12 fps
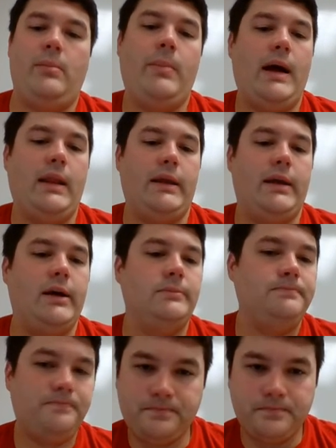
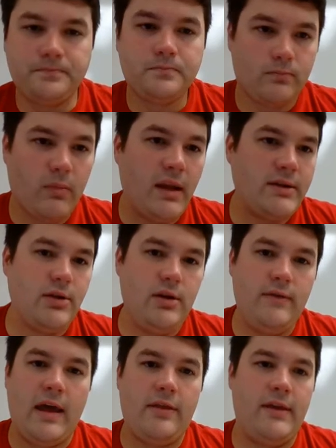polygon. And so
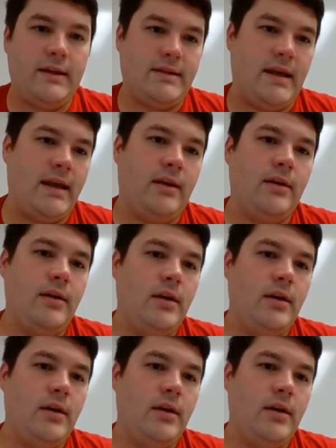you've got things like